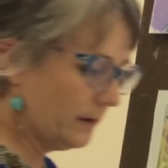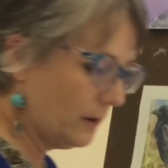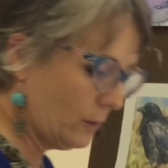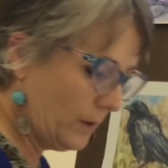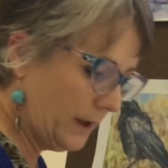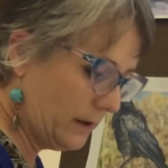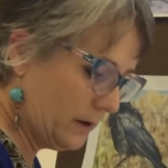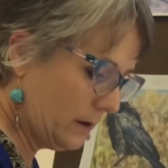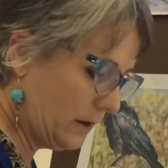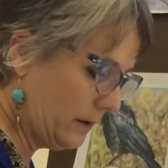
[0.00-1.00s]
to go
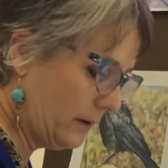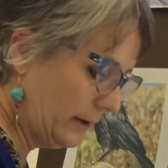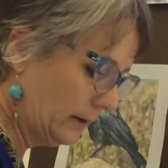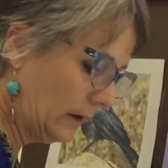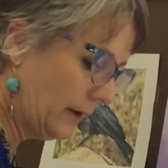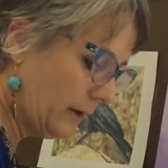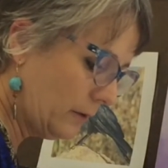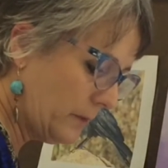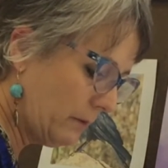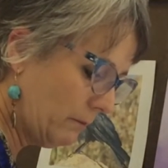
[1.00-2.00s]
in a little
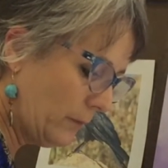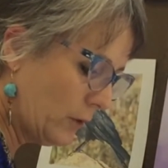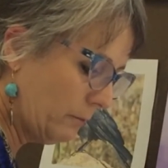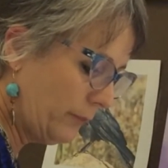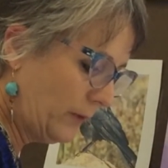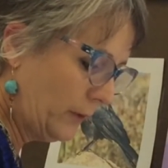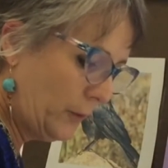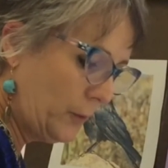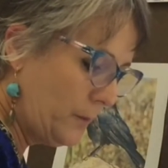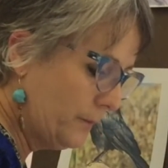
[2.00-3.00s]
bit more
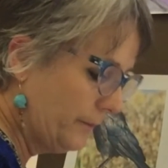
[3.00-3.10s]
blue,